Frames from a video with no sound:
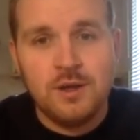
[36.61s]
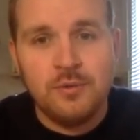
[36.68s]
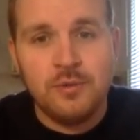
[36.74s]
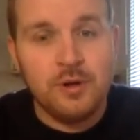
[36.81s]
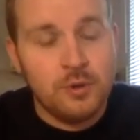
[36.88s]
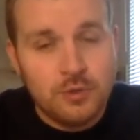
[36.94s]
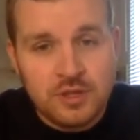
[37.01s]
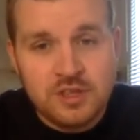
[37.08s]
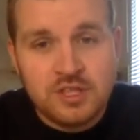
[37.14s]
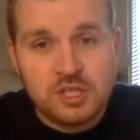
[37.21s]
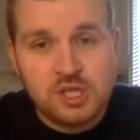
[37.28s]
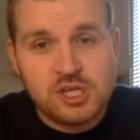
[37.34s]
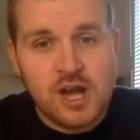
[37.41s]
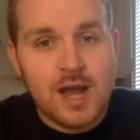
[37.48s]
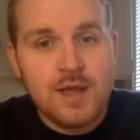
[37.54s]
We know that the
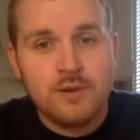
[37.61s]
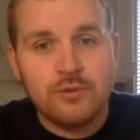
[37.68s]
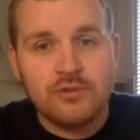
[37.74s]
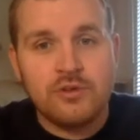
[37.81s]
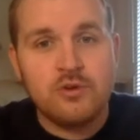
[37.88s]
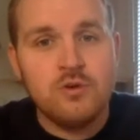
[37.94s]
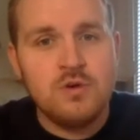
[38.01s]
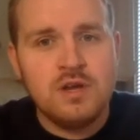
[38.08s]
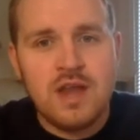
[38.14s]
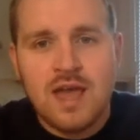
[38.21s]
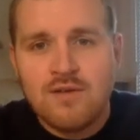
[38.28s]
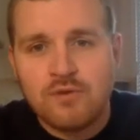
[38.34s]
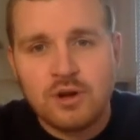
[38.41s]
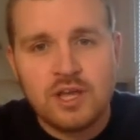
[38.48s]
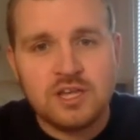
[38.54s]
child who
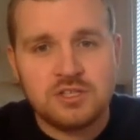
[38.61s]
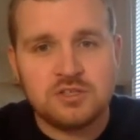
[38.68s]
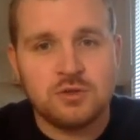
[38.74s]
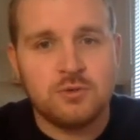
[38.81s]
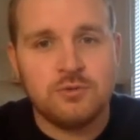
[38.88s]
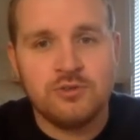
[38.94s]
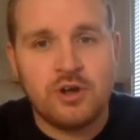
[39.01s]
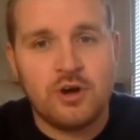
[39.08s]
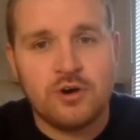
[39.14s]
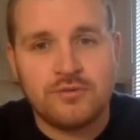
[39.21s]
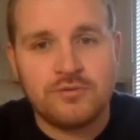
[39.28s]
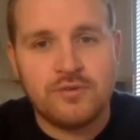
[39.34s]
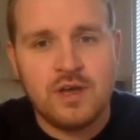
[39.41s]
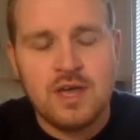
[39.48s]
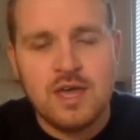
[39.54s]
never gets told off